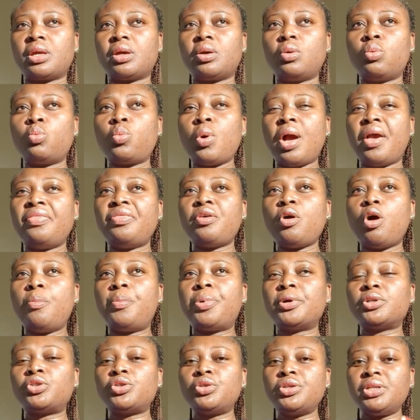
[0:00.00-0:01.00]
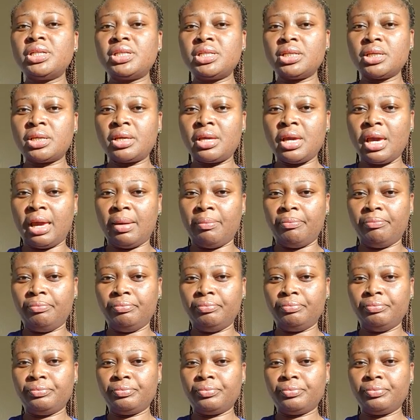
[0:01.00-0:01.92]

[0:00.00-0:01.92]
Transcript: when the opportunity came,